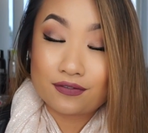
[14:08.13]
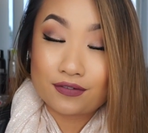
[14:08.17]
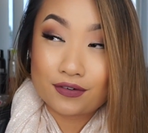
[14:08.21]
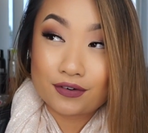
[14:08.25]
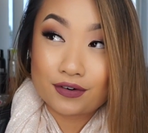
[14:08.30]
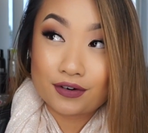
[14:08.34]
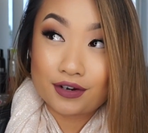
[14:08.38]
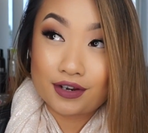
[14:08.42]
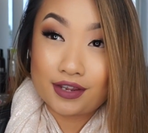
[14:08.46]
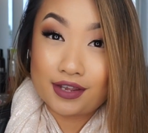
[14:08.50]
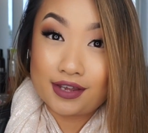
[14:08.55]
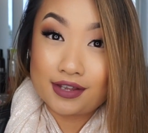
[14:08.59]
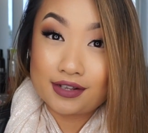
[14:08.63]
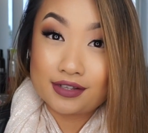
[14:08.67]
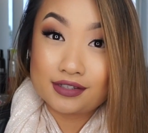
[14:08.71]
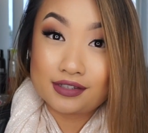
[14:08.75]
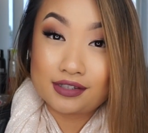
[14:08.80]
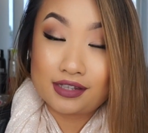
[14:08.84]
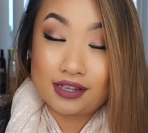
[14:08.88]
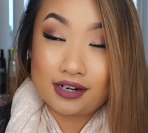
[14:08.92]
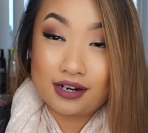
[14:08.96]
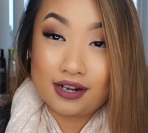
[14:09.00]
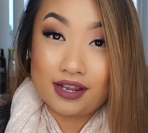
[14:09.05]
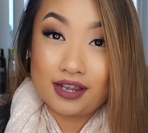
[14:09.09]
forget
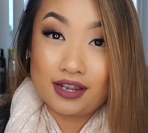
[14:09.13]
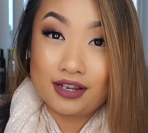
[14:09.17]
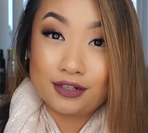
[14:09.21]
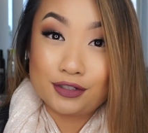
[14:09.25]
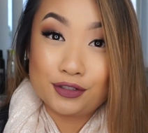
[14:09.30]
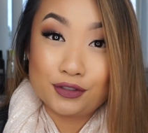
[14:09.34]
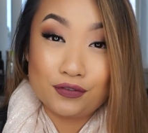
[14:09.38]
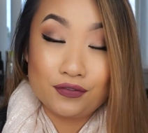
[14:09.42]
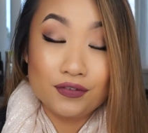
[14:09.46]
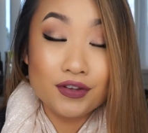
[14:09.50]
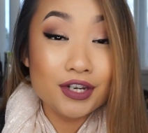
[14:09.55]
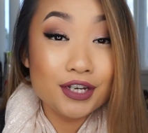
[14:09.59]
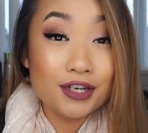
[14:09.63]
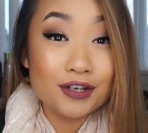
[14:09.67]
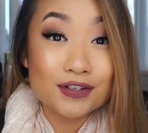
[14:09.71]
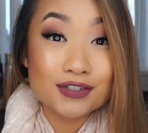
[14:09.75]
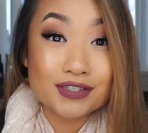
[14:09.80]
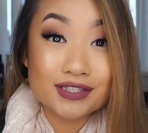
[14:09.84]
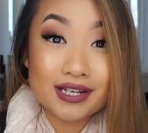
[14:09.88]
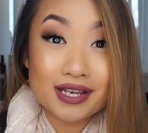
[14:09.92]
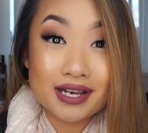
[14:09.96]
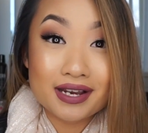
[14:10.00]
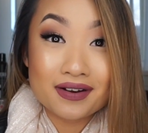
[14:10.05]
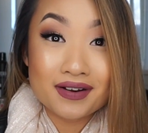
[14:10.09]
that I do
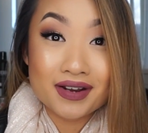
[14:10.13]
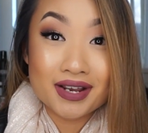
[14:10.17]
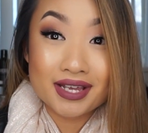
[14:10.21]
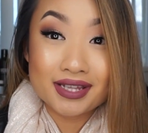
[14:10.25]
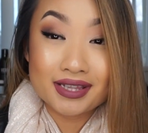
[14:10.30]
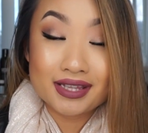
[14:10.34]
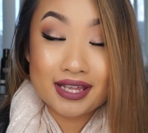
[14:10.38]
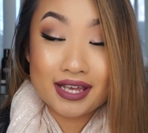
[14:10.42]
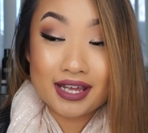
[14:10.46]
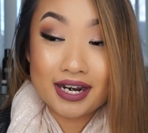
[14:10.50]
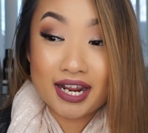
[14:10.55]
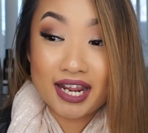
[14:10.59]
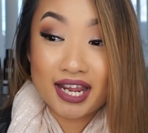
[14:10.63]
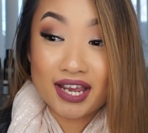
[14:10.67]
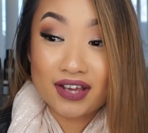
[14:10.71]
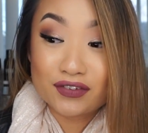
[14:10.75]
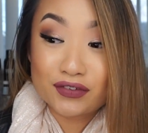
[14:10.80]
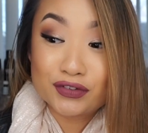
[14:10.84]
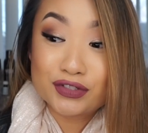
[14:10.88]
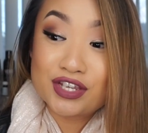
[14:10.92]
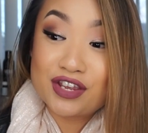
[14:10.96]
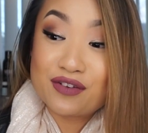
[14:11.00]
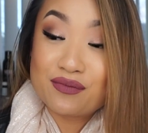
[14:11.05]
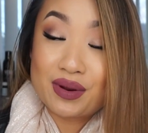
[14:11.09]
videos now and that I have
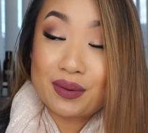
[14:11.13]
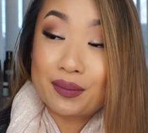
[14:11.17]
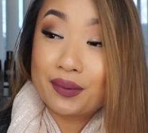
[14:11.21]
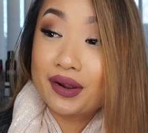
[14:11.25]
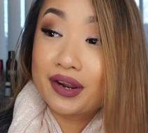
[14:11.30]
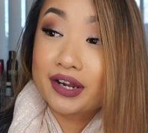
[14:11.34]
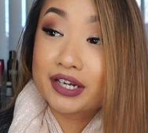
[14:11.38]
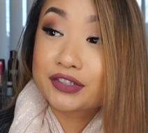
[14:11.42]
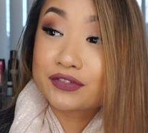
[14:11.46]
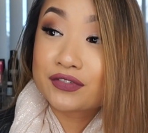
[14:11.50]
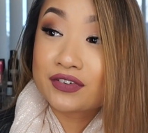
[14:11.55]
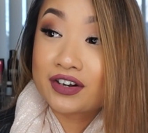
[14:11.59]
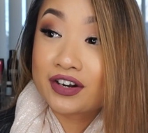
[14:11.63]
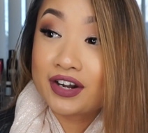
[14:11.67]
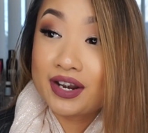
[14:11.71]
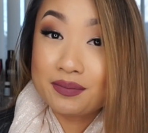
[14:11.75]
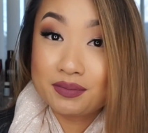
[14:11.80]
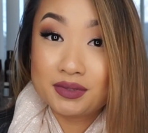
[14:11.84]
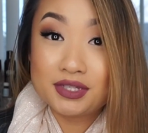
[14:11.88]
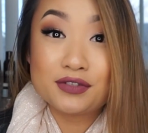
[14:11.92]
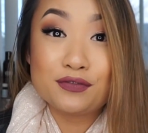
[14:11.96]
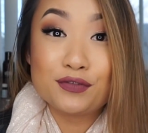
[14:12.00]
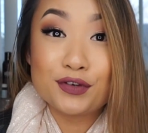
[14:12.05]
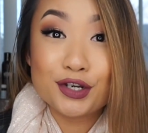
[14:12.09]
to save my products for
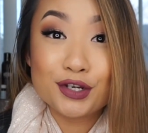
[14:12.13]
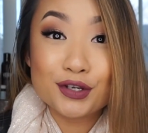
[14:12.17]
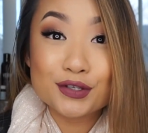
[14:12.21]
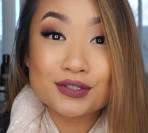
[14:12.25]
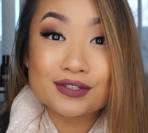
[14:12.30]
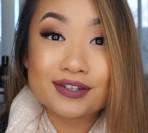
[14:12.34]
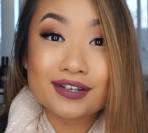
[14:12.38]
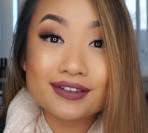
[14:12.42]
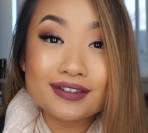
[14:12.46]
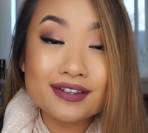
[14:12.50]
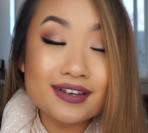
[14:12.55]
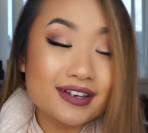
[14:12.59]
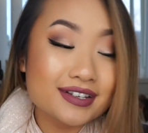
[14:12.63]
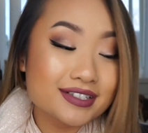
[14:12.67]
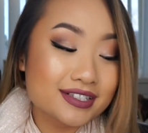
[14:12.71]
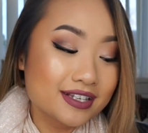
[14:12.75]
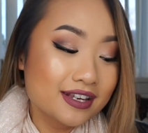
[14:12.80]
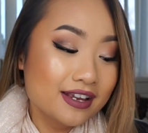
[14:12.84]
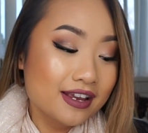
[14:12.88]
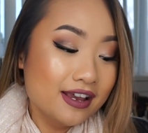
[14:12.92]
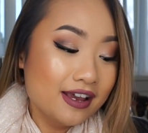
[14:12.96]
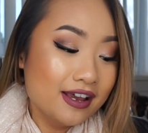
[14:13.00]
Empties videos like this.